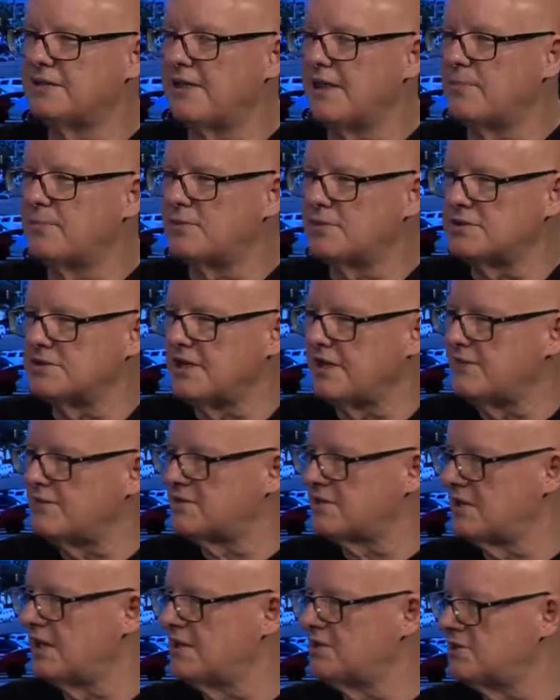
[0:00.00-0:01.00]
they perceive
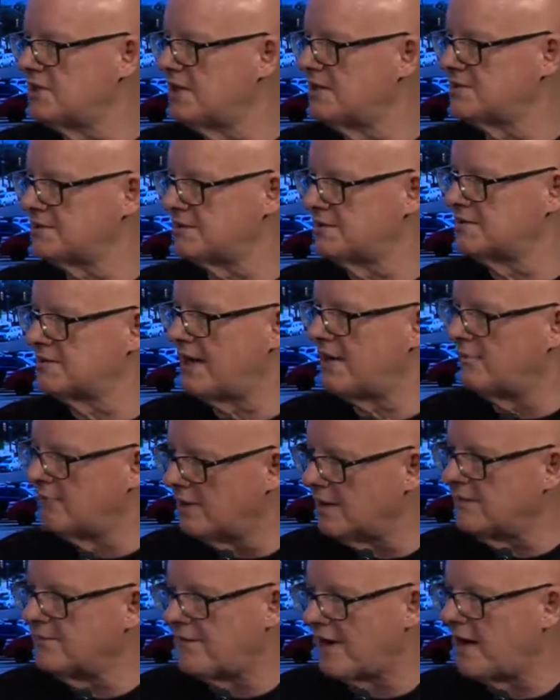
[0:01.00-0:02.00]
as an injustice, that
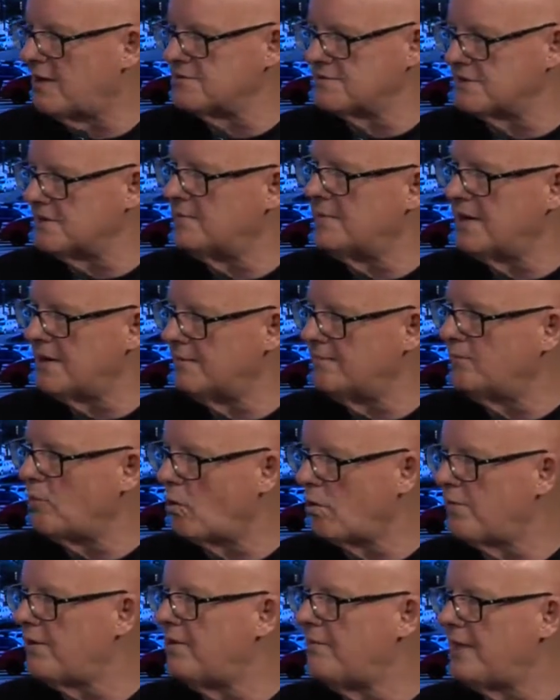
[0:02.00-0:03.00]
really fires them up
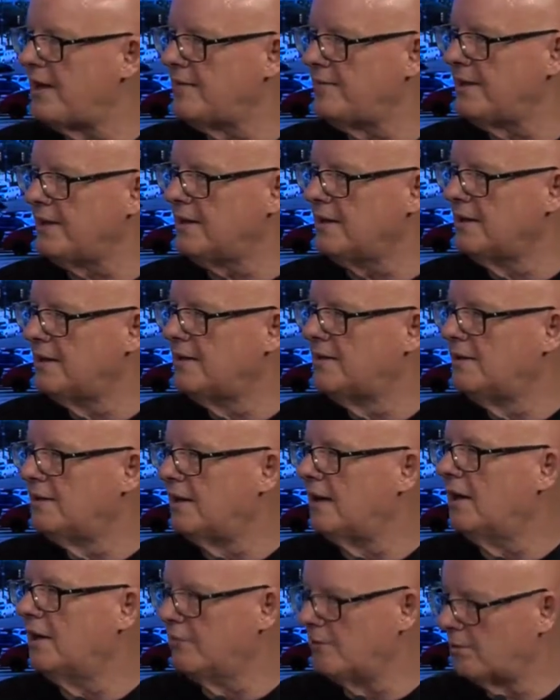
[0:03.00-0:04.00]
more than maybe
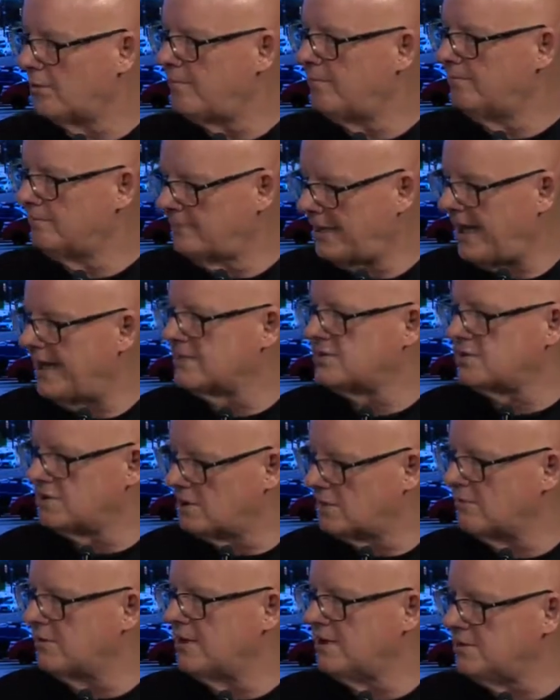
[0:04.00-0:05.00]
other past
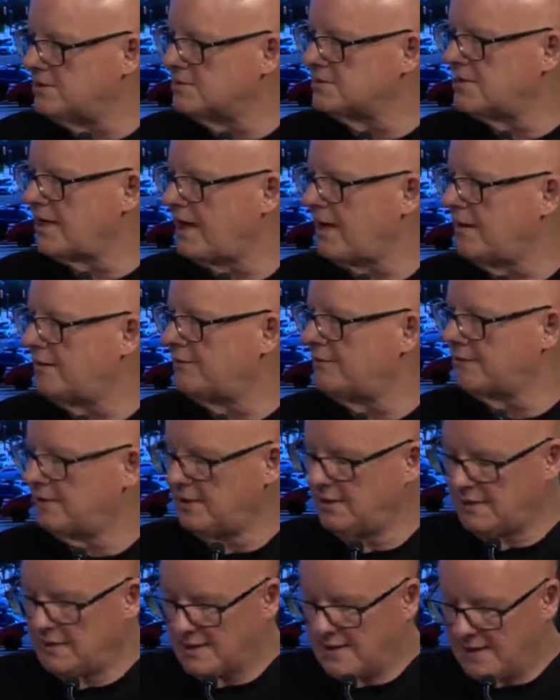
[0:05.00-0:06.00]
generations have.
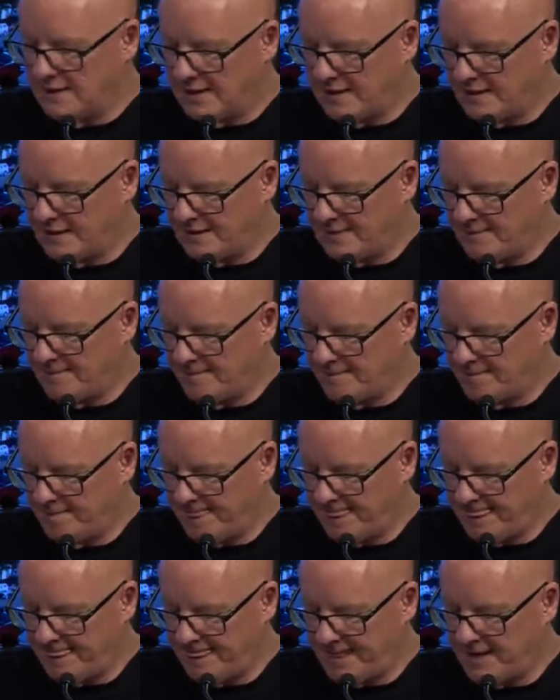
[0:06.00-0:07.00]

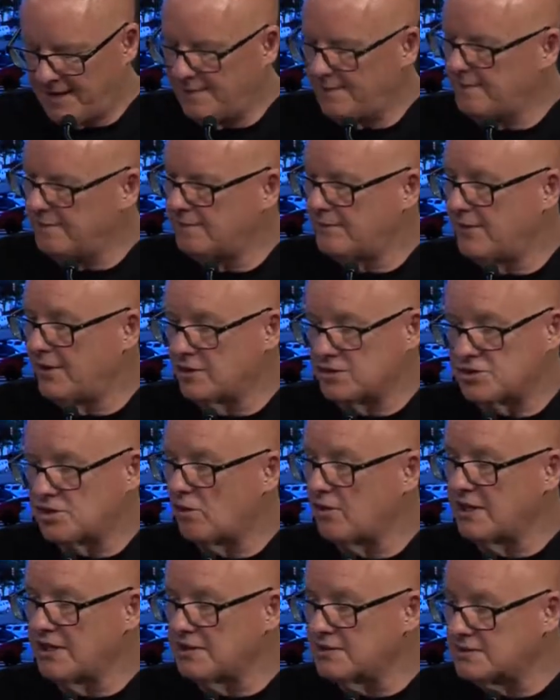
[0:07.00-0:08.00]
And they're
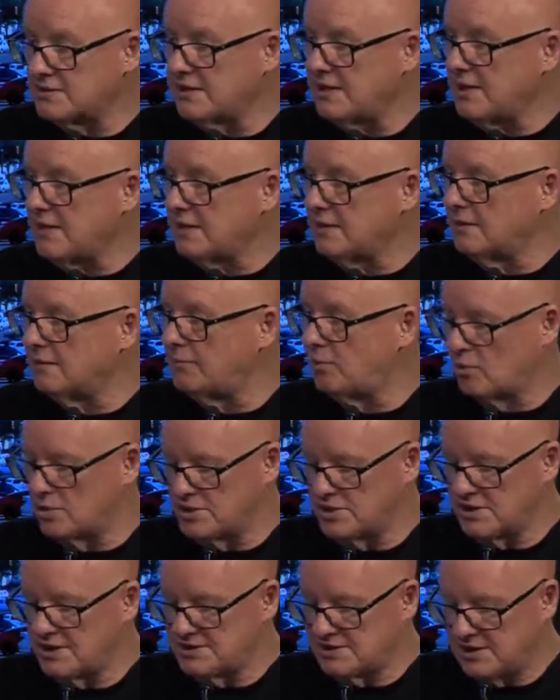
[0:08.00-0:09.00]
starting to see
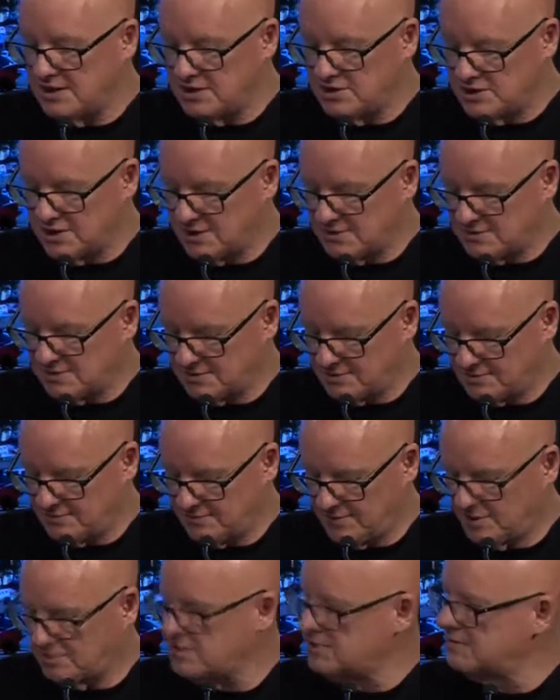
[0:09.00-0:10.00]
abortion as an injustice.
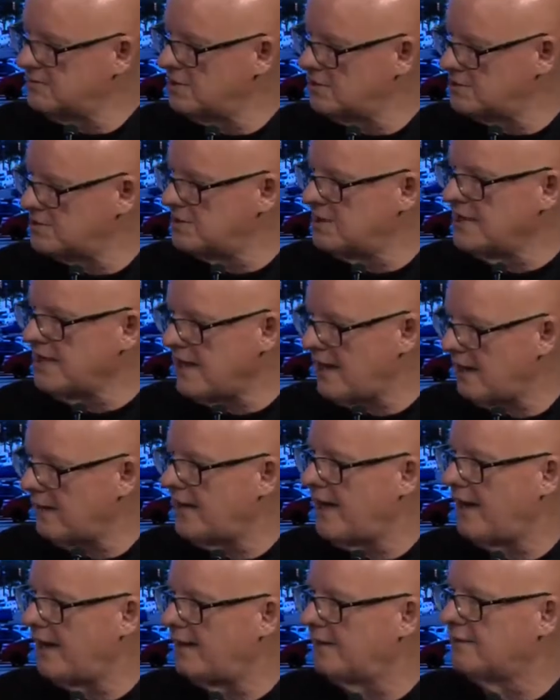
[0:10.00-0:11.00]
They're seeing
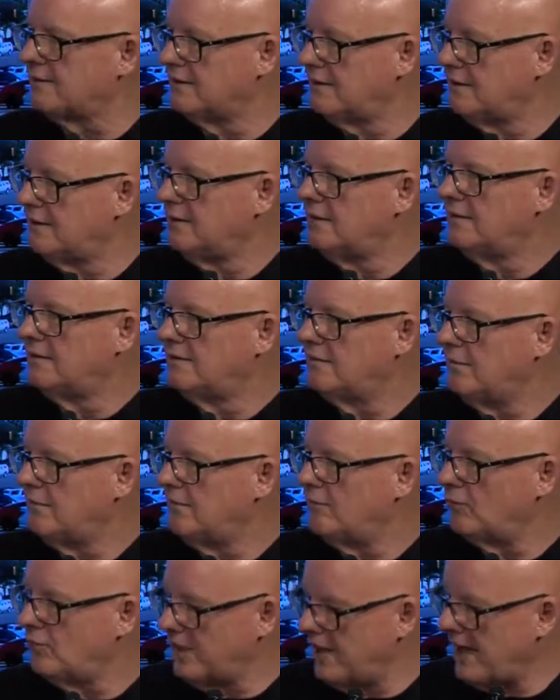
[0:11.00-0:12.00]
that
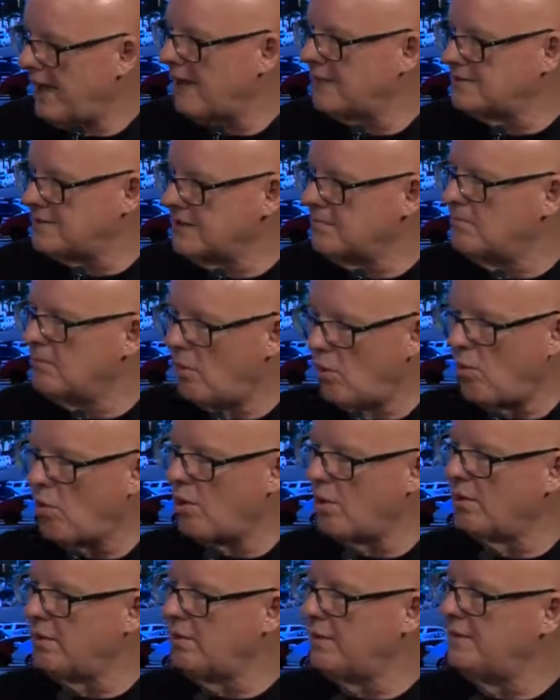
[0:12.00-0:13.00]
reality
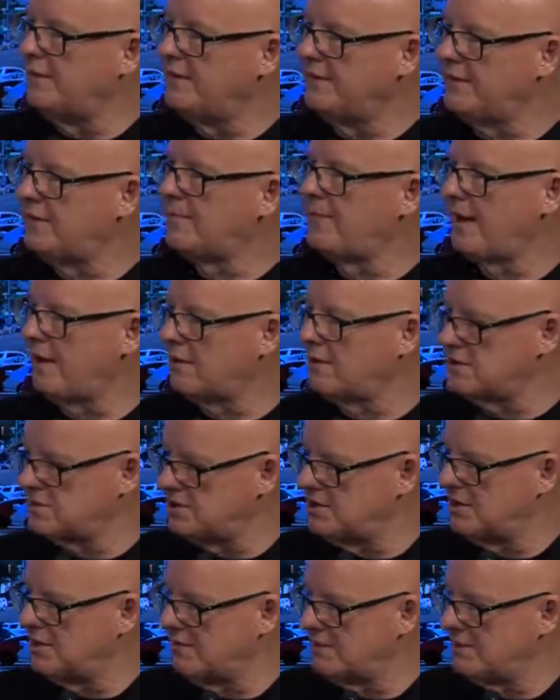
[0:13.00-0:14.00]
more than their parents'
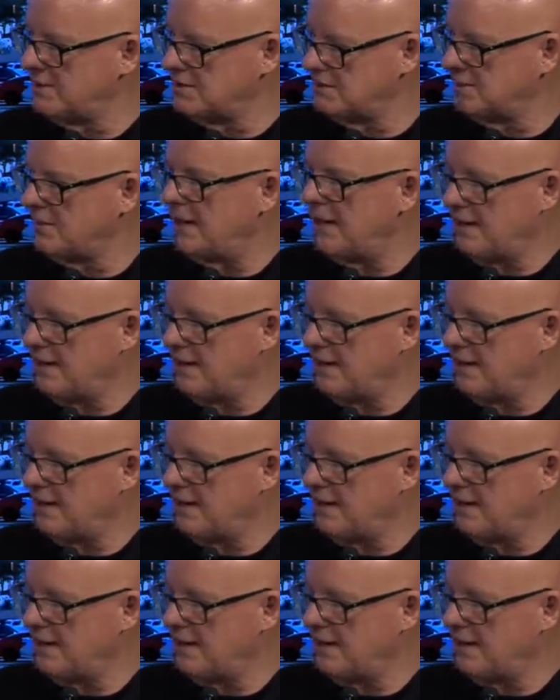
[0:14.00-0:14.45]
generation might